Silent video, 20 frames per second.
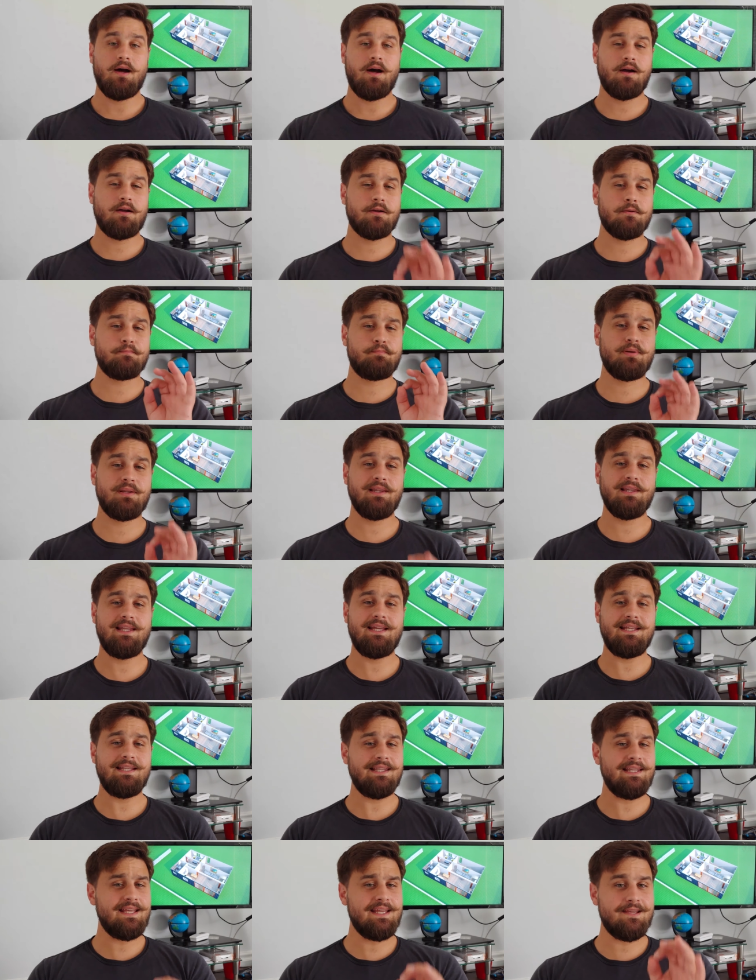A
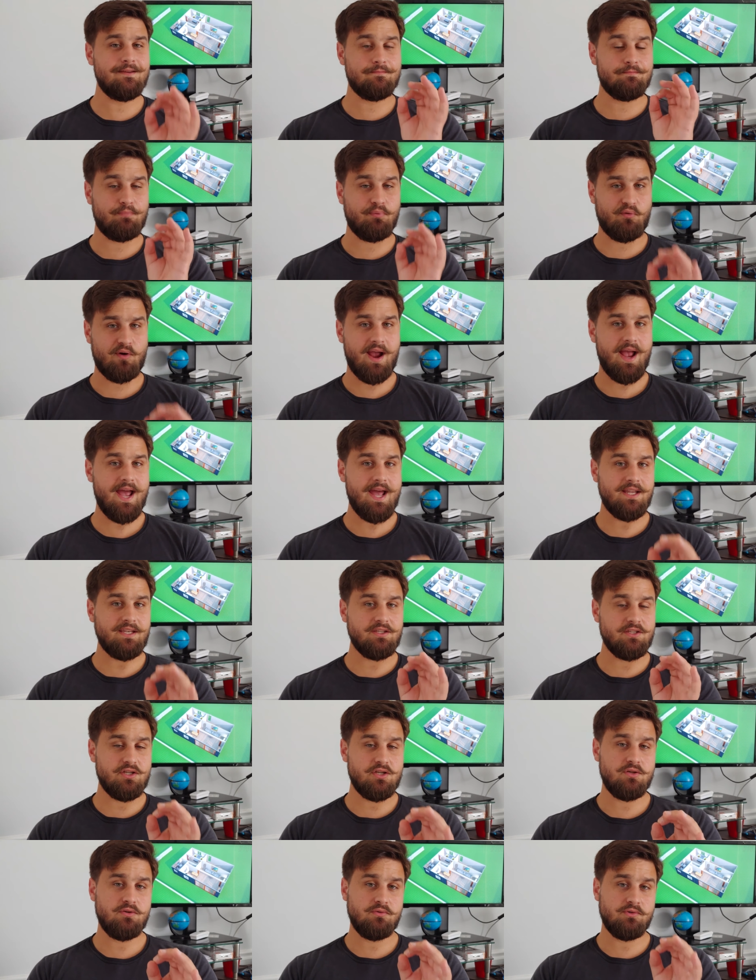completely brand
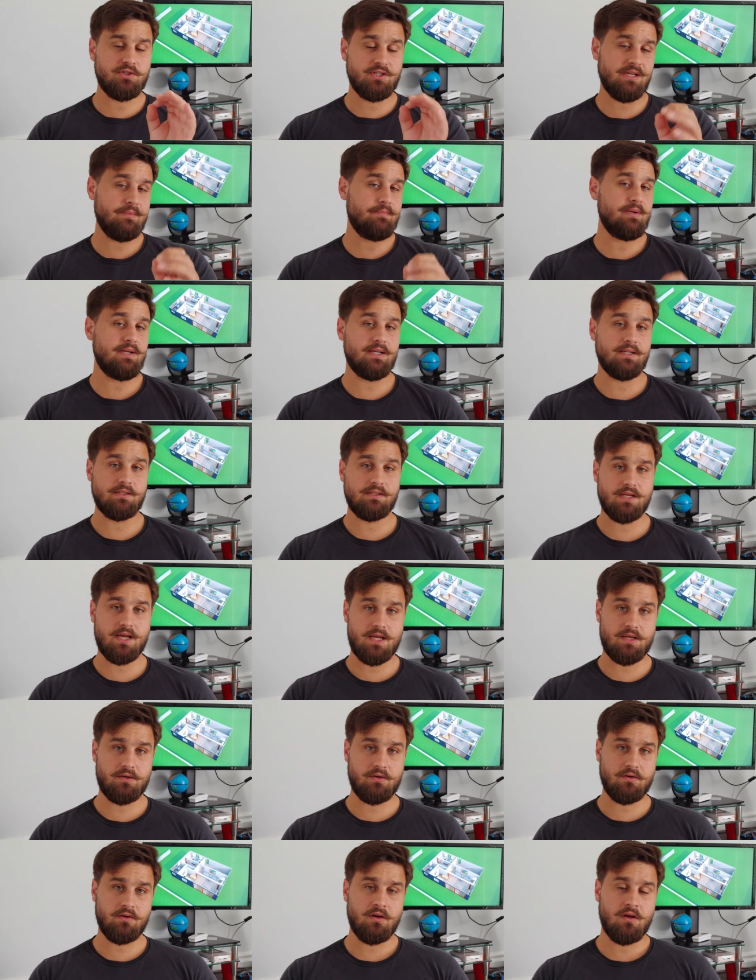new shipping
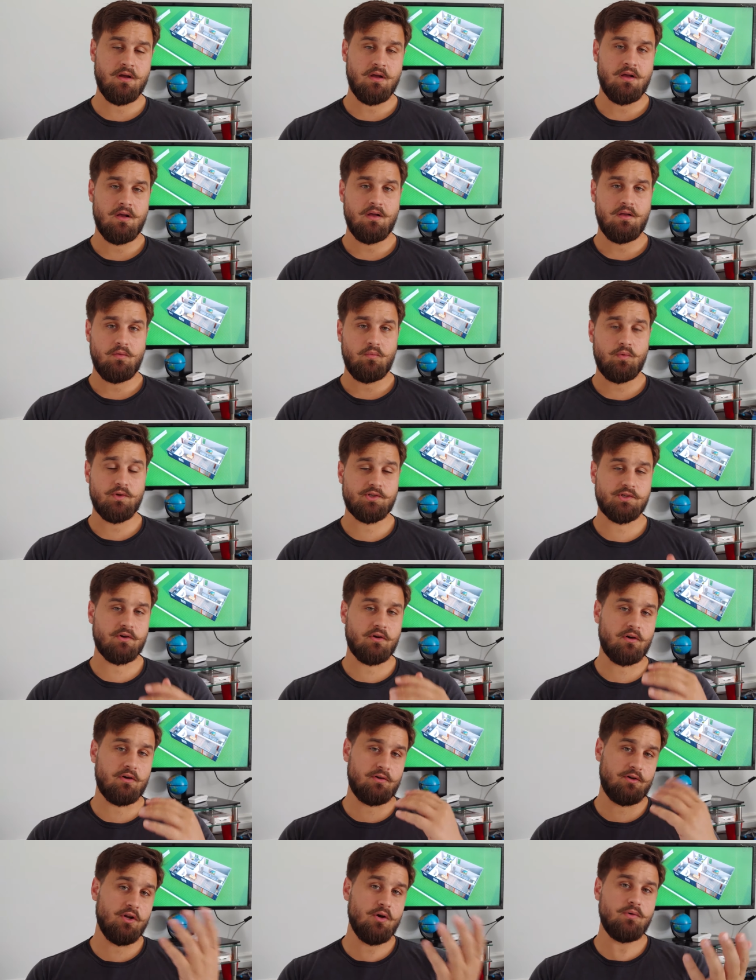container, which
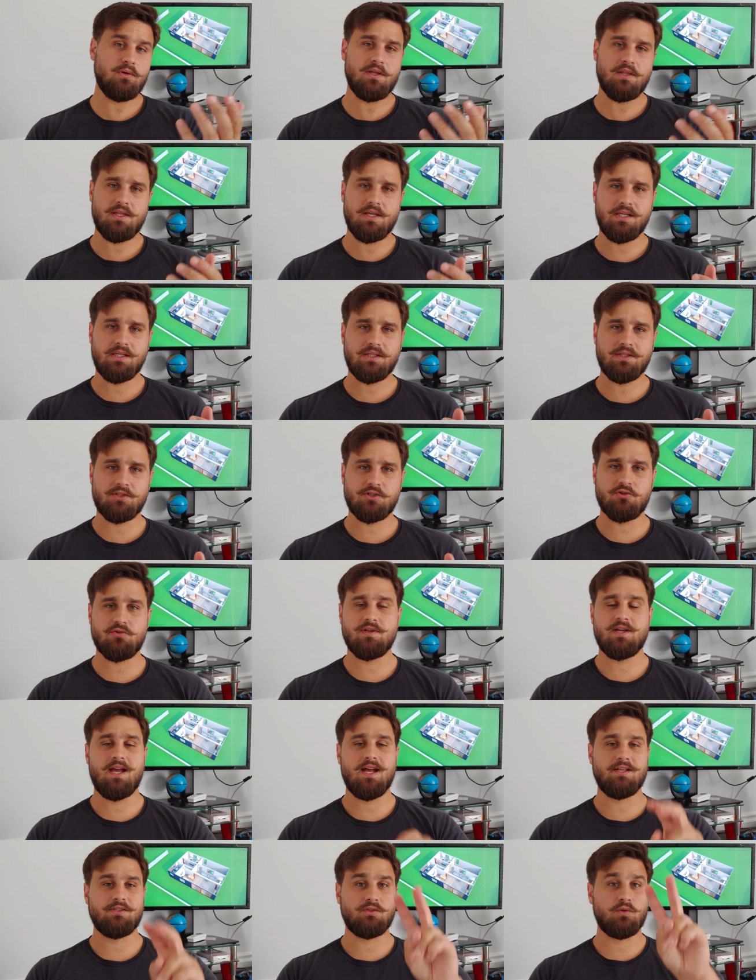are known in the
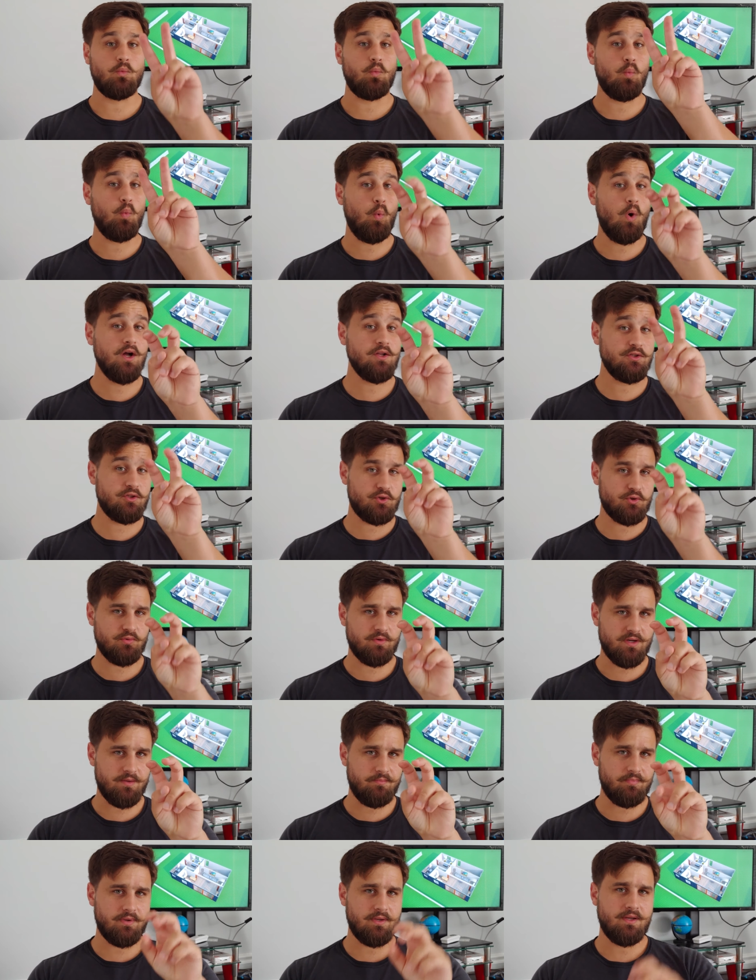industry as one
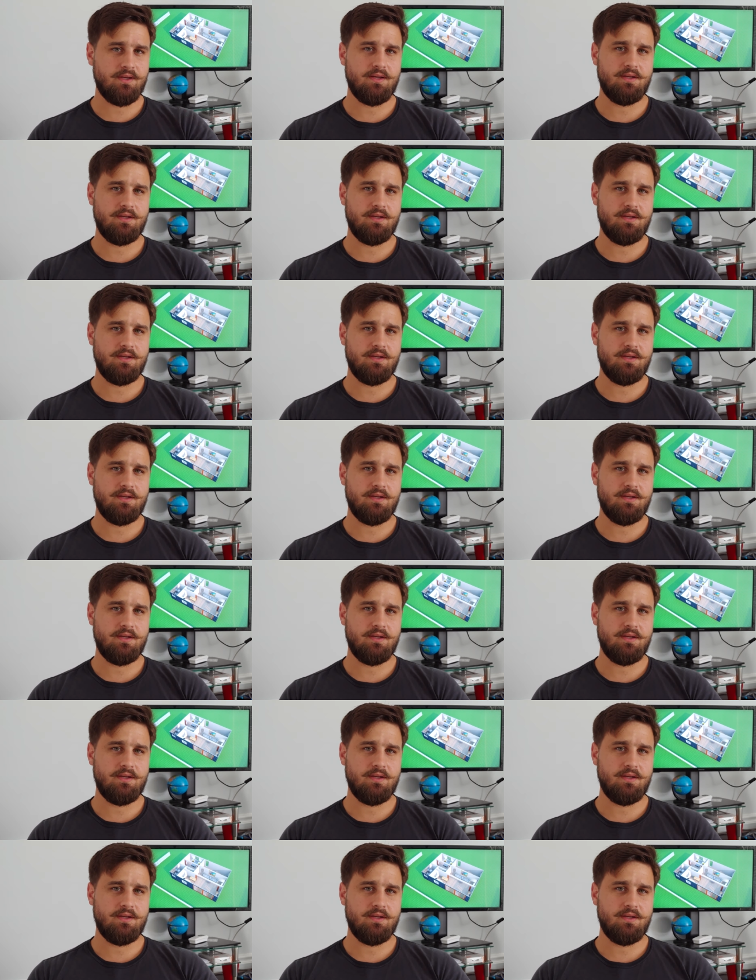trip,